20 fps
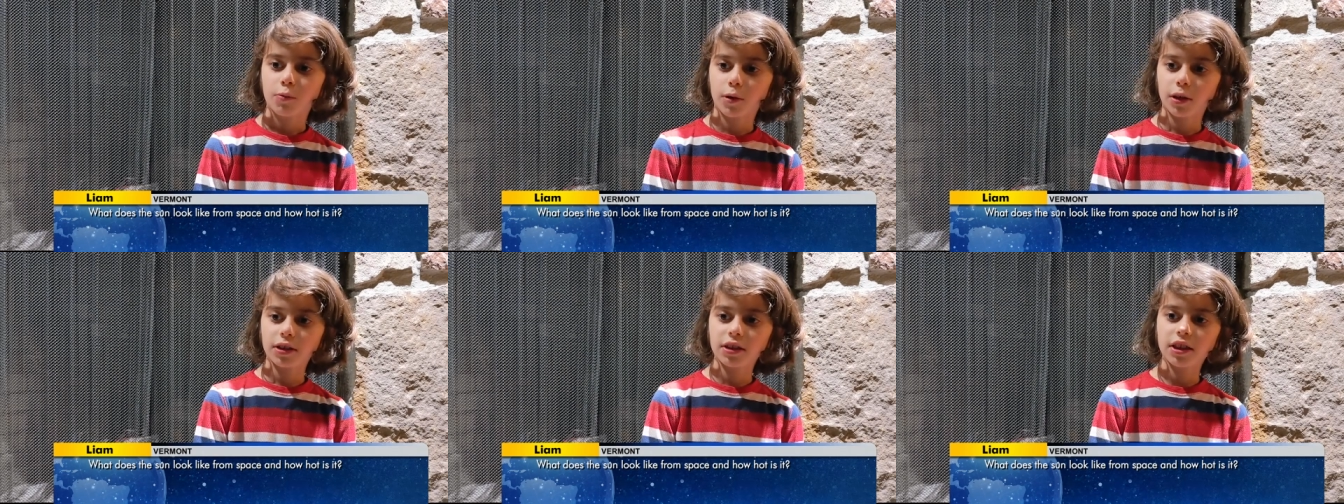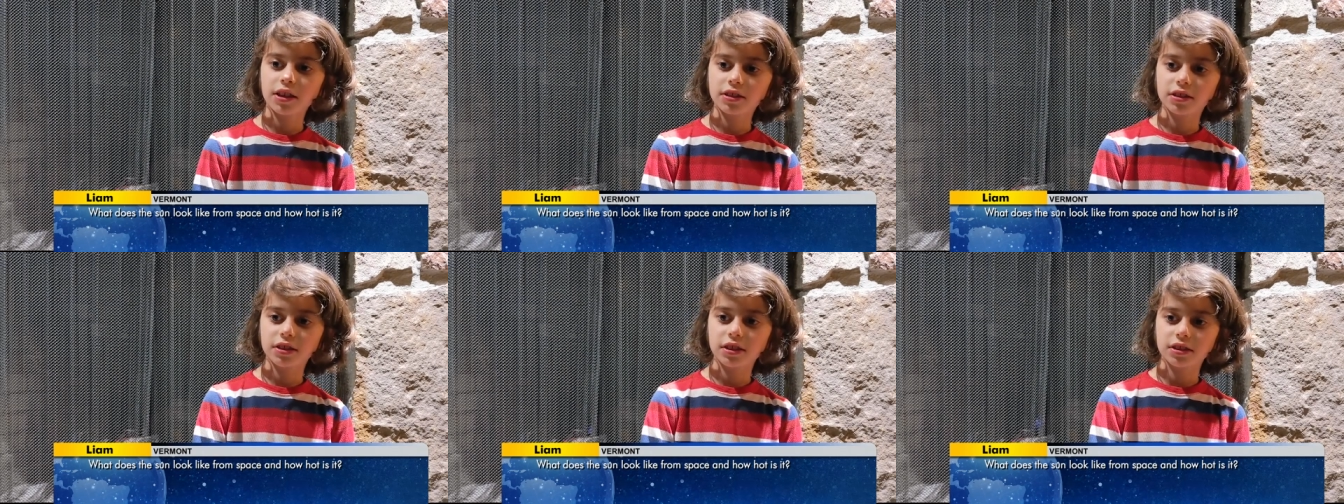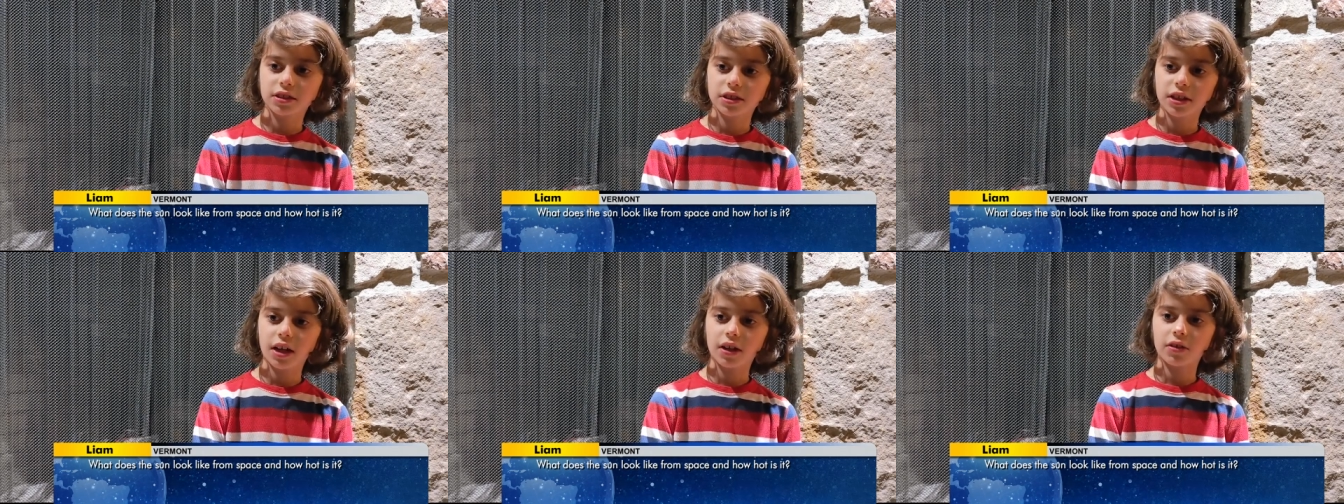What does
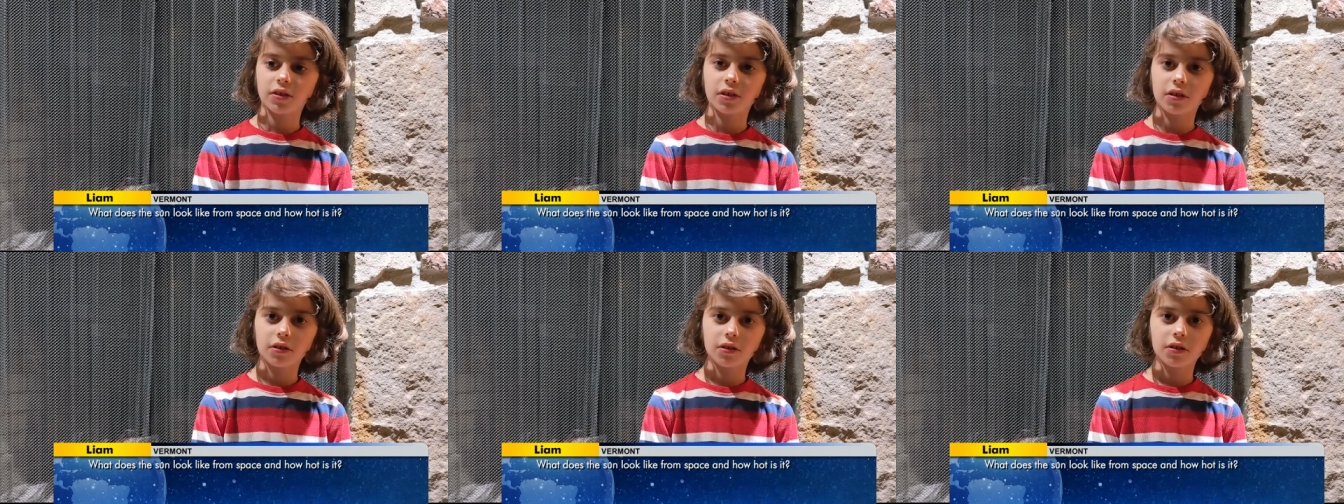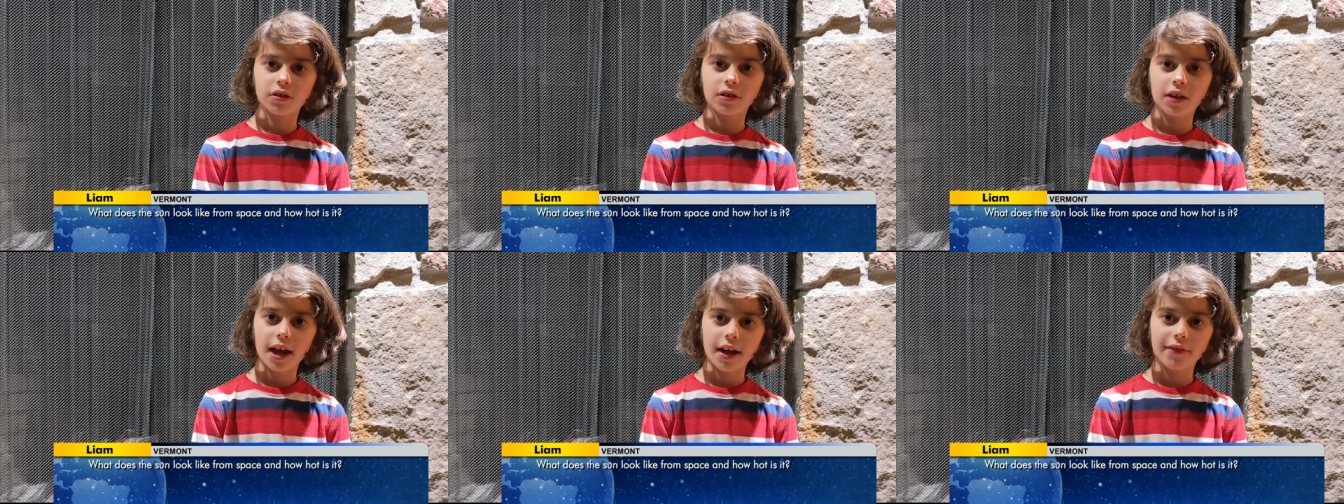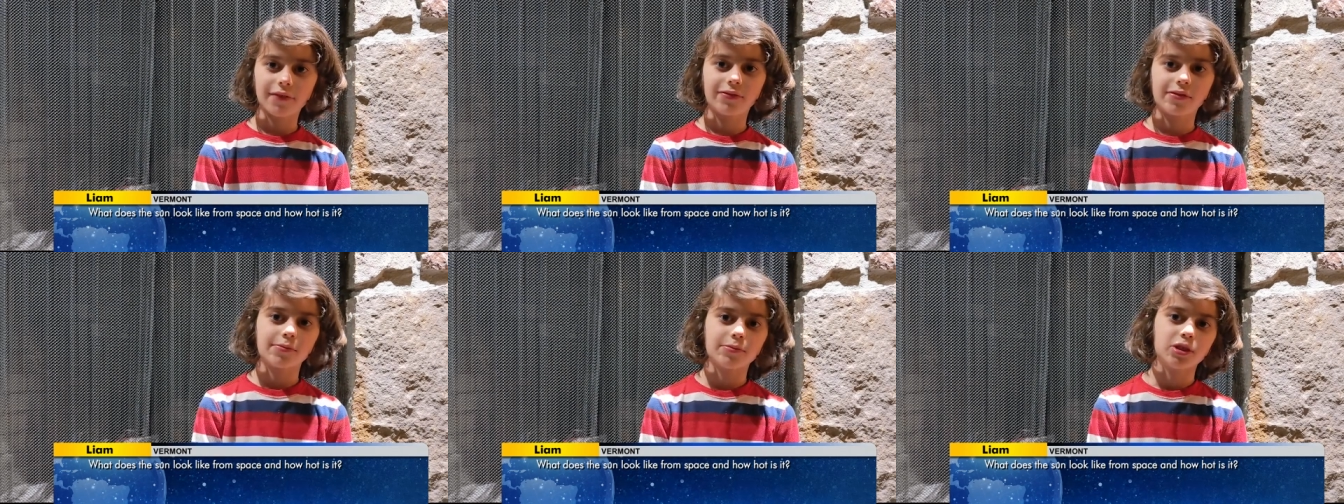the sun look
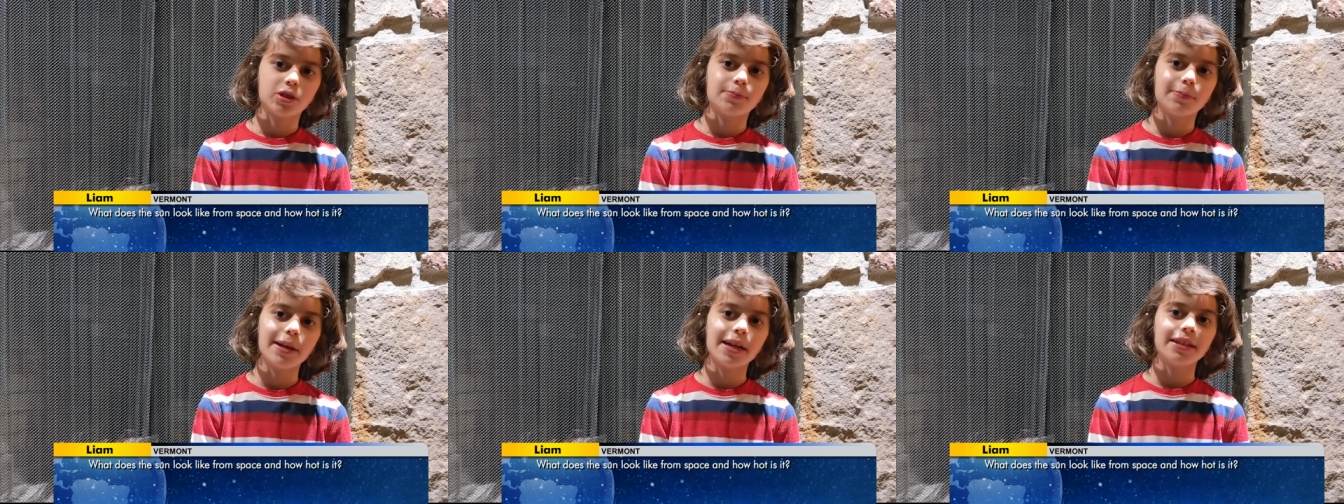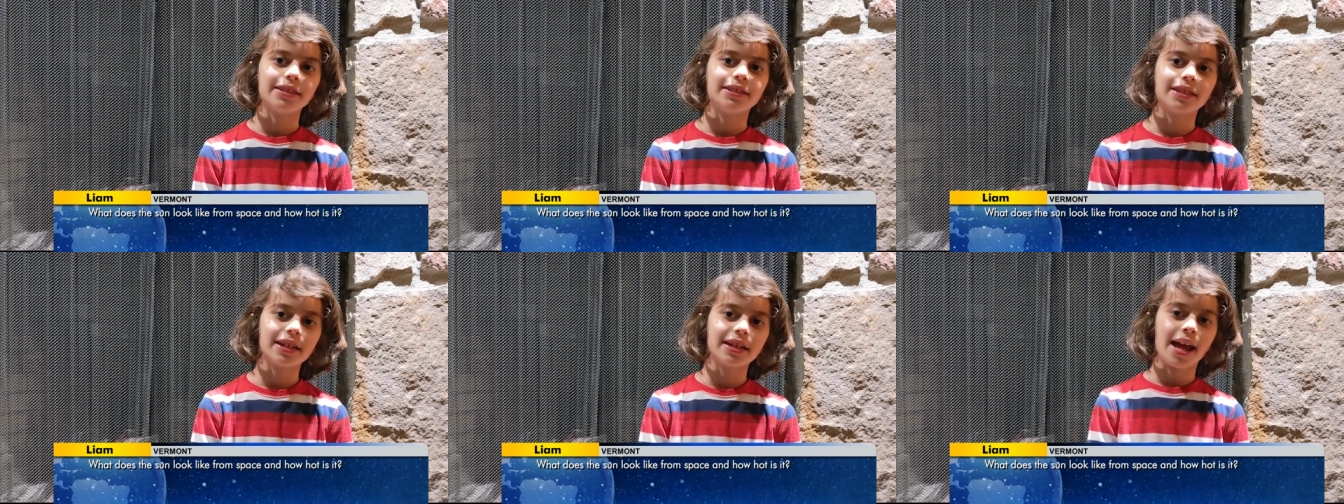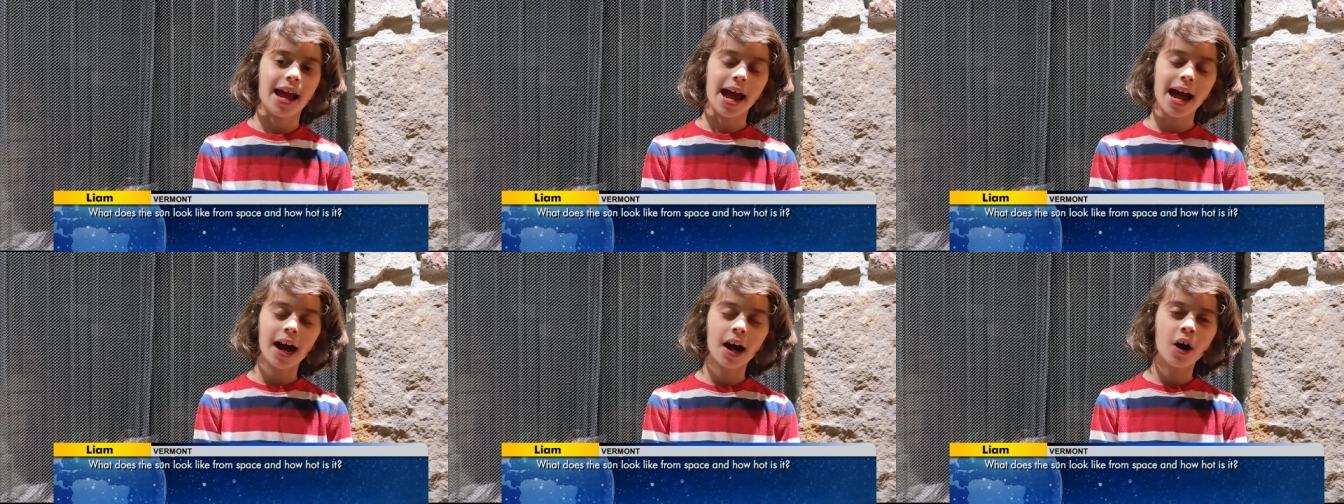like from space,
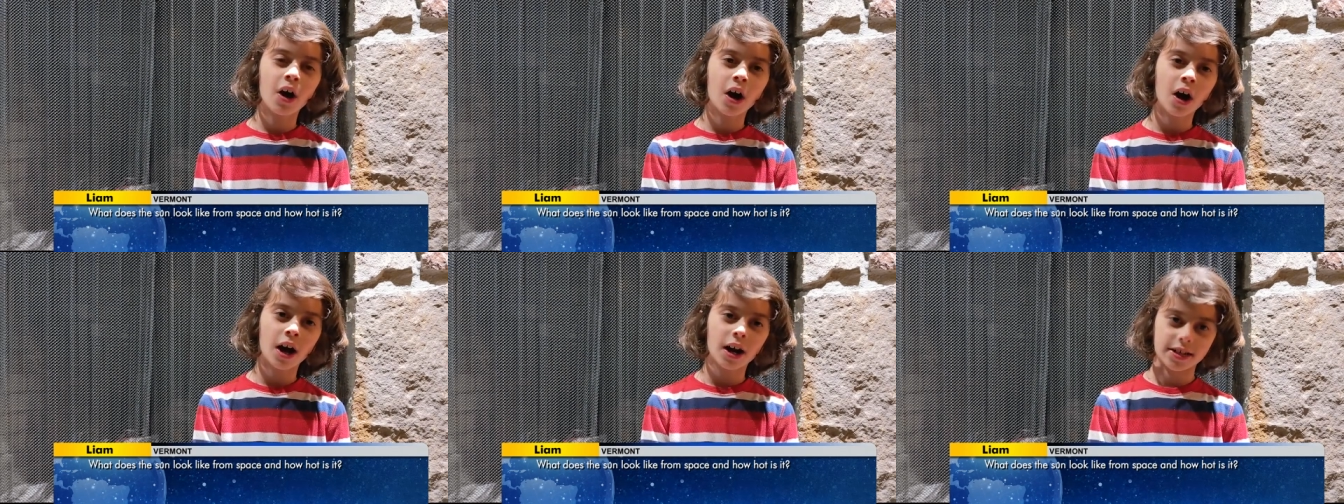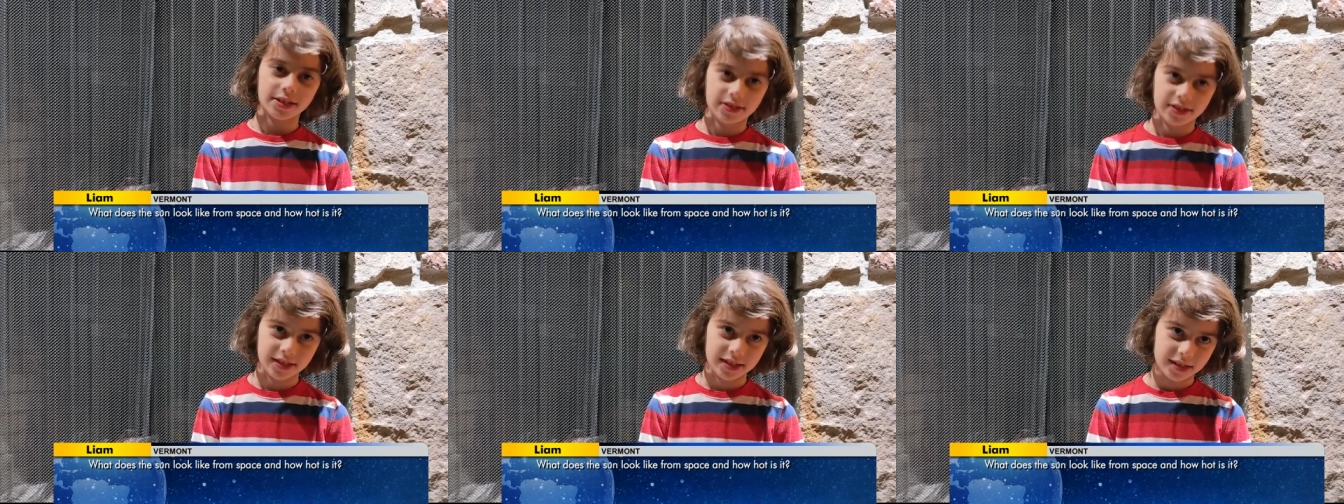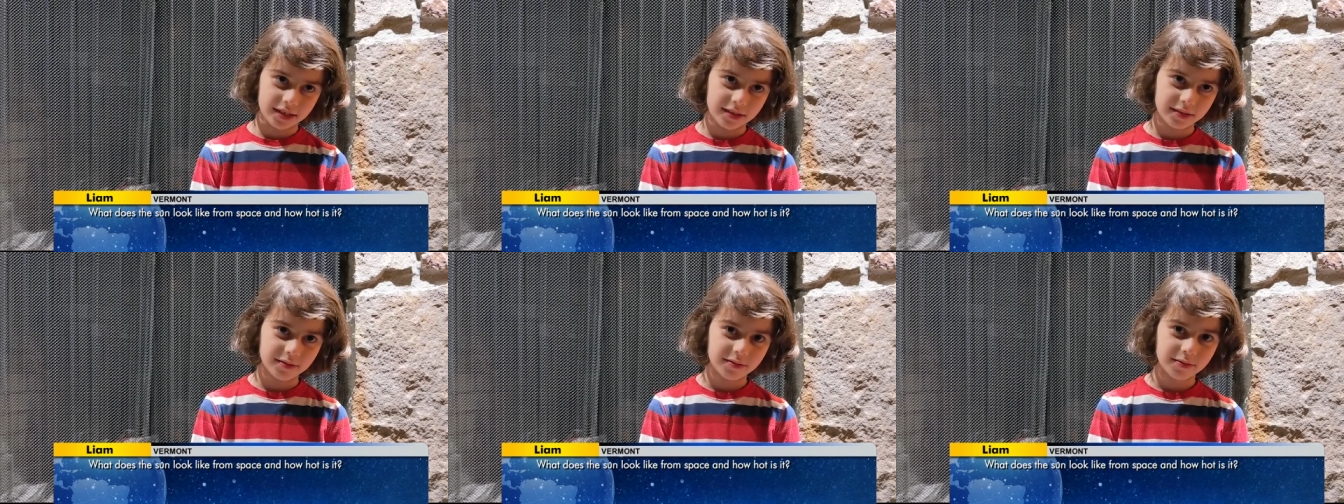and how hot is
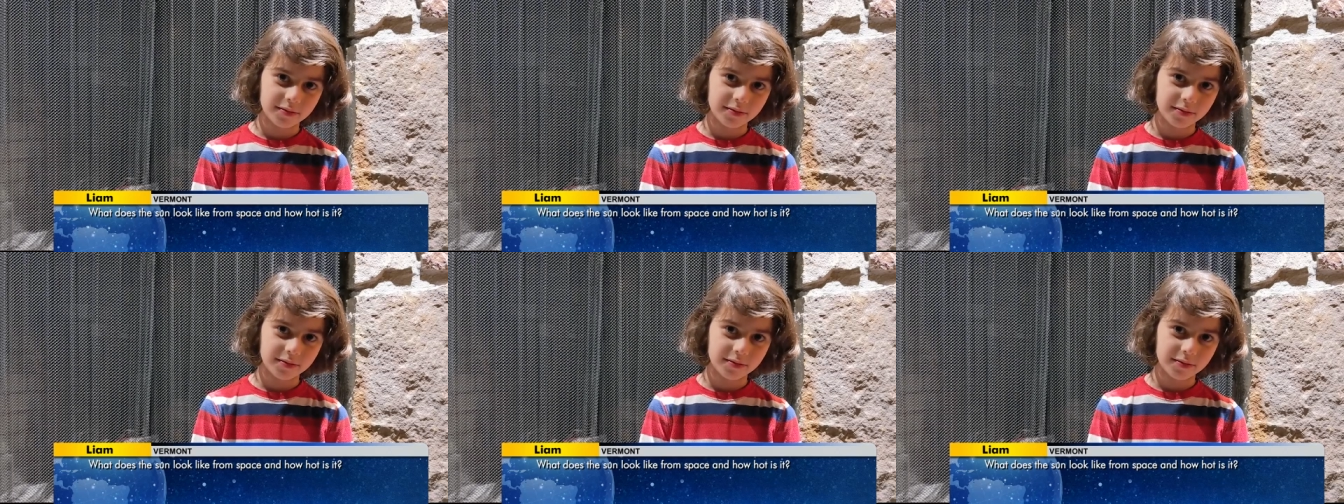it?